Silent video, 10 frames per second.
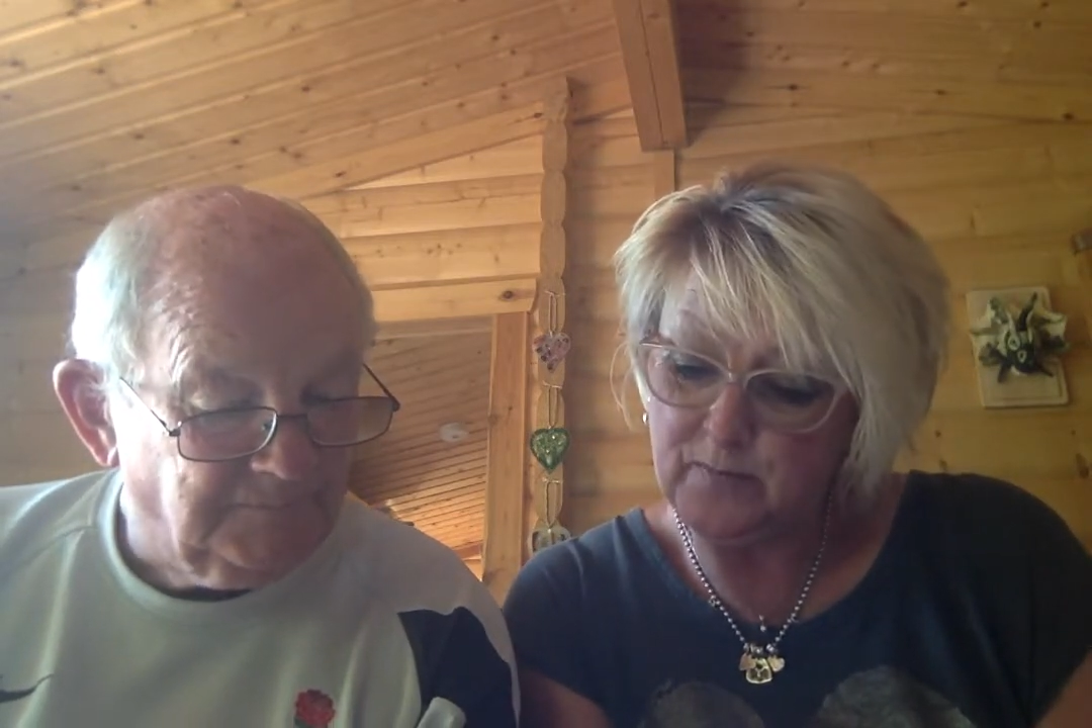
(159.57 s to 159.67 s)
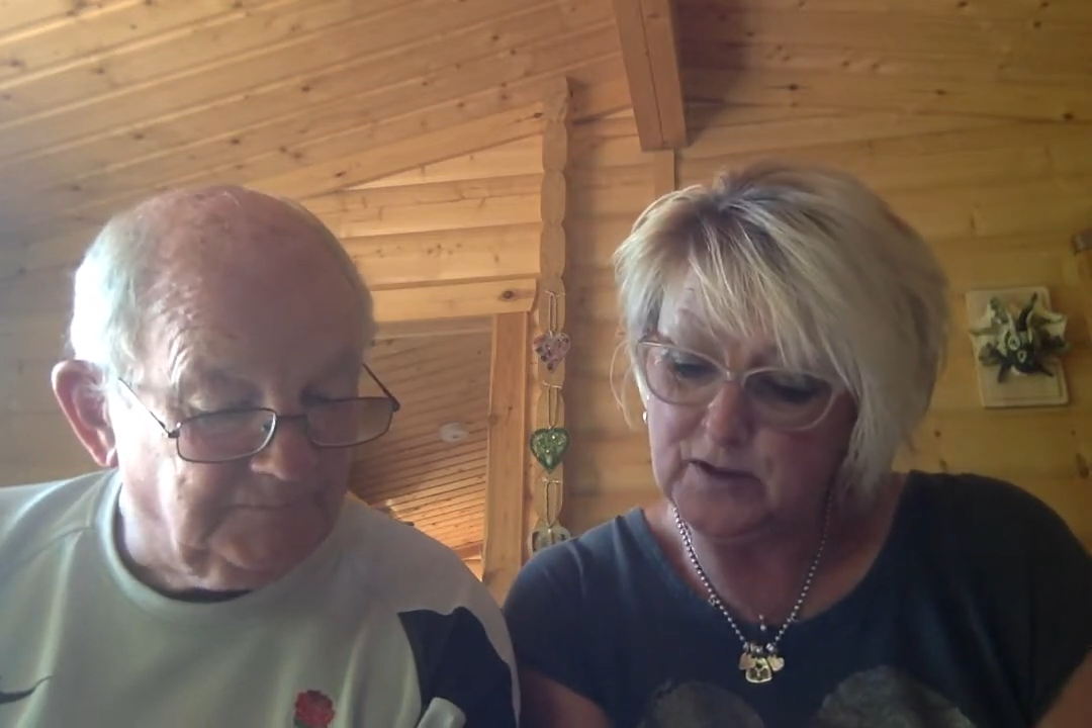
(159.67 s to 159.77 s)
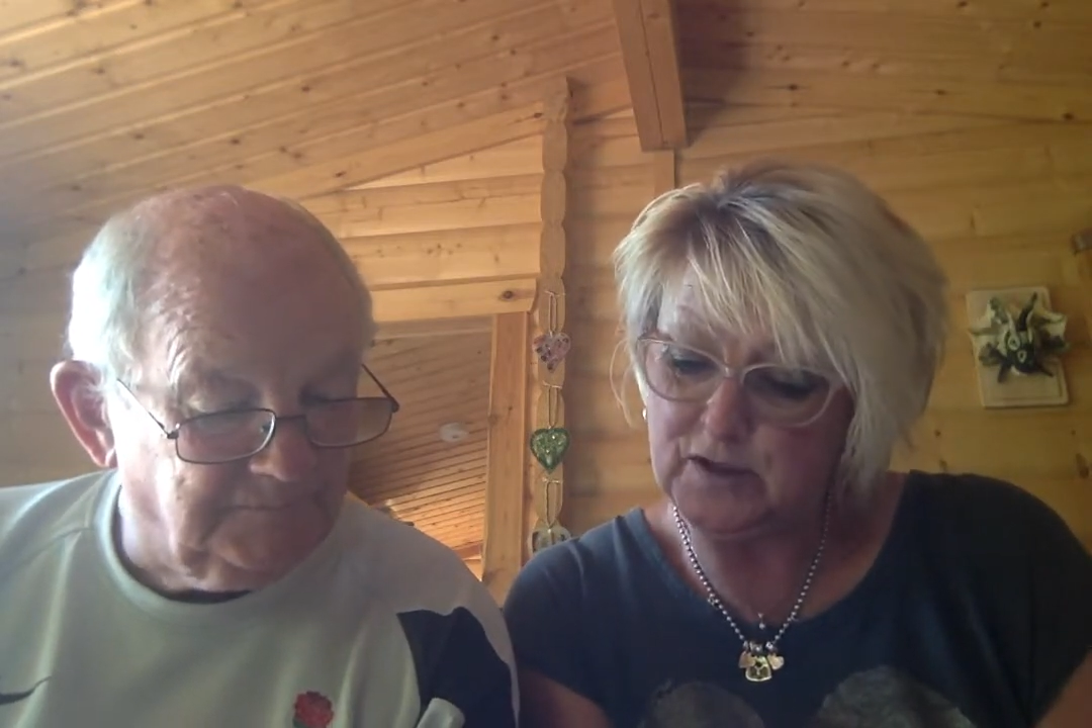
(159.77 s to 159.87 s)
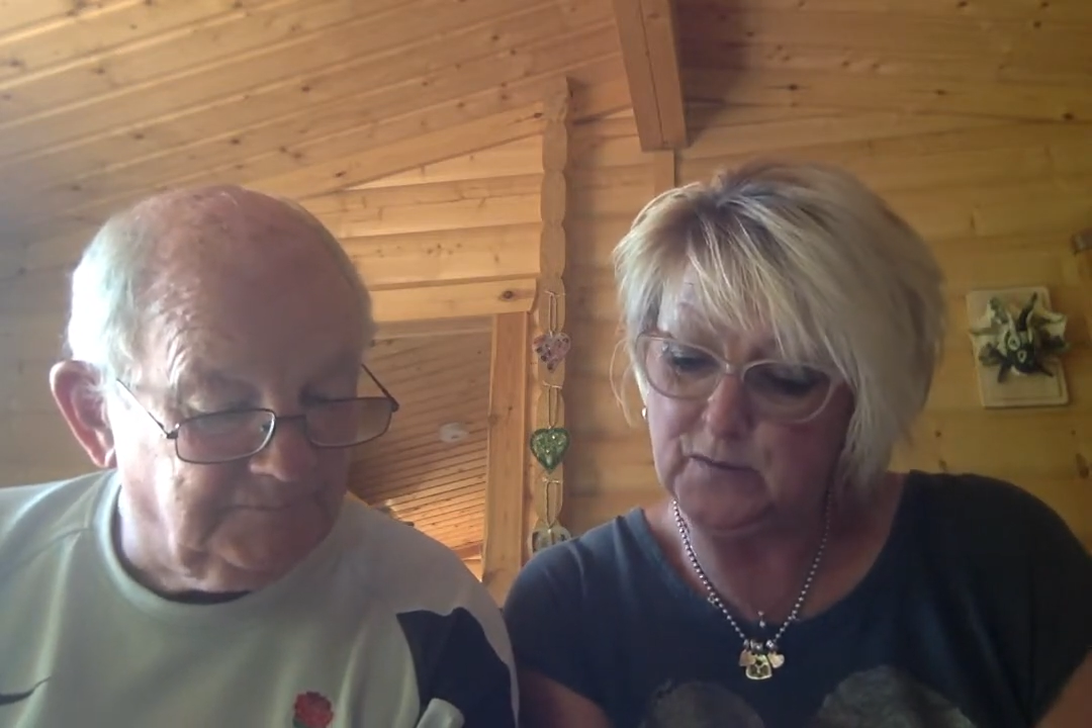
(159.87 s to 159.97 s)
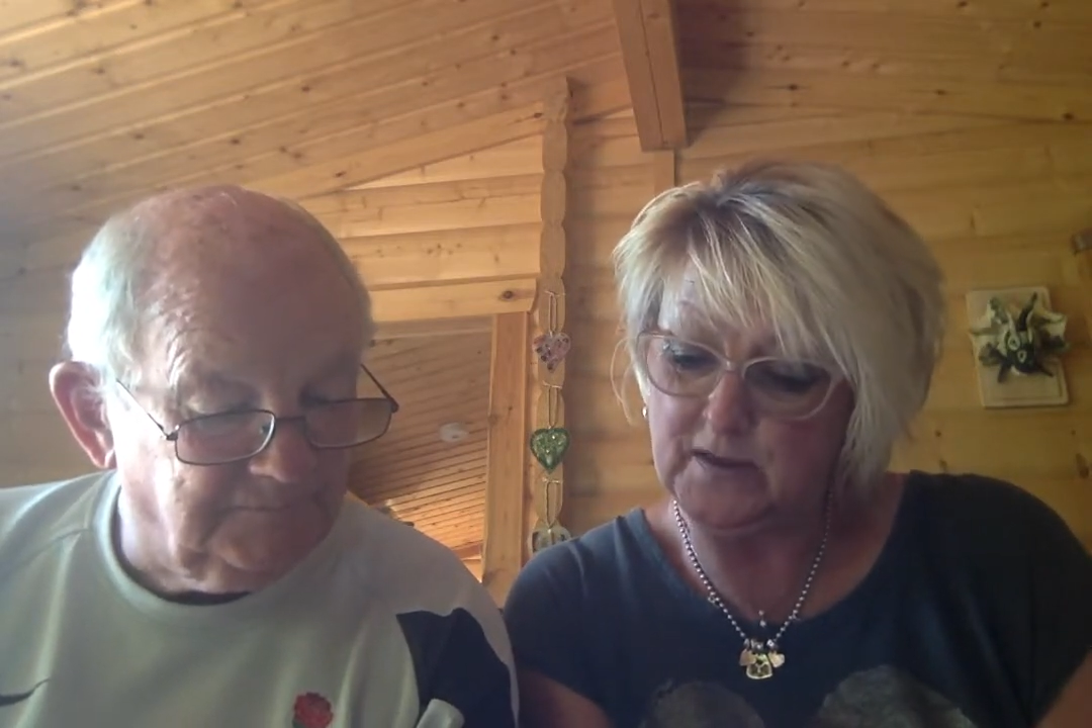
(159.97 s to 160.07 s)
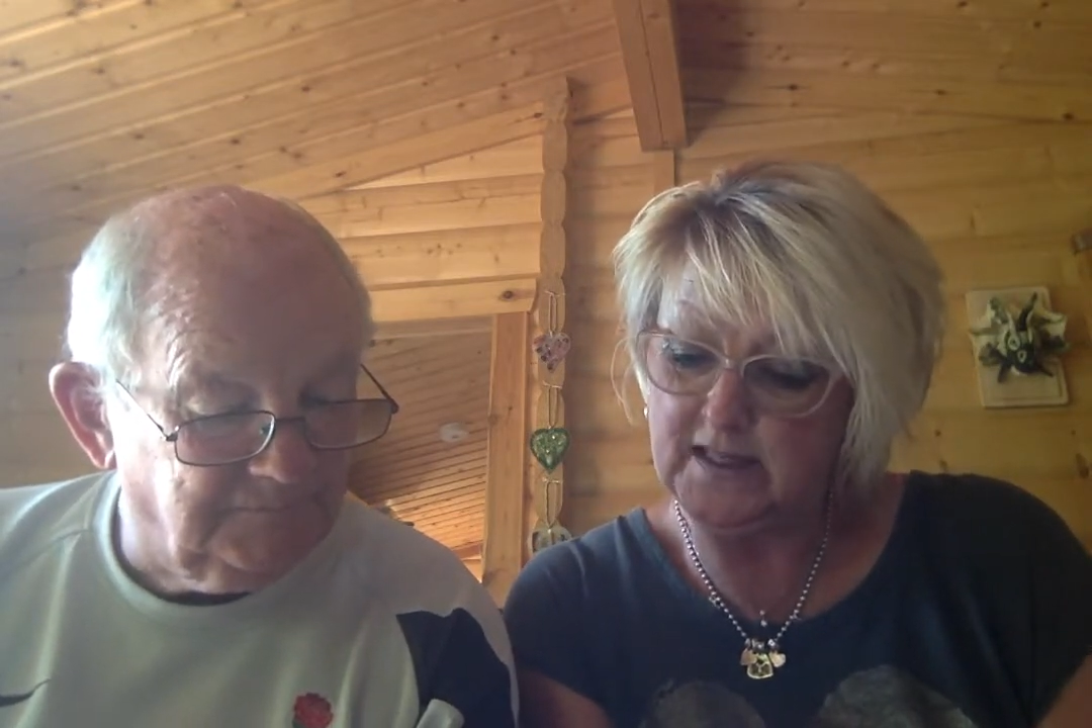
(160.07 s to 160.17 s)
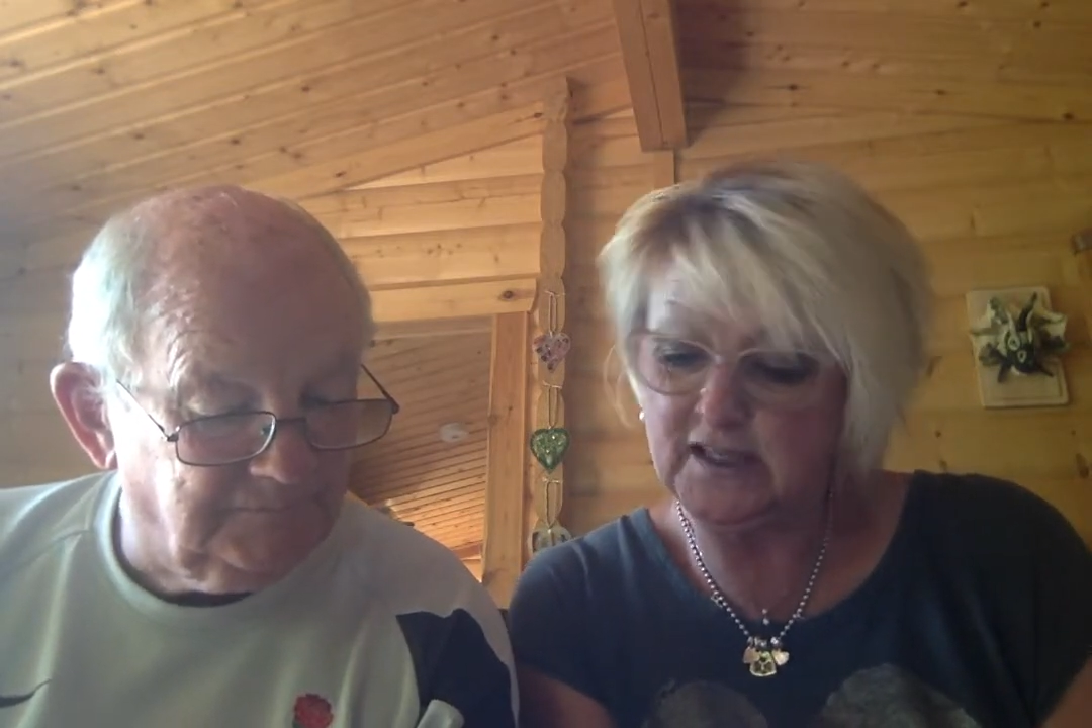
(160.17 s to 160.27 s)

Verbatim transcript: Buster with his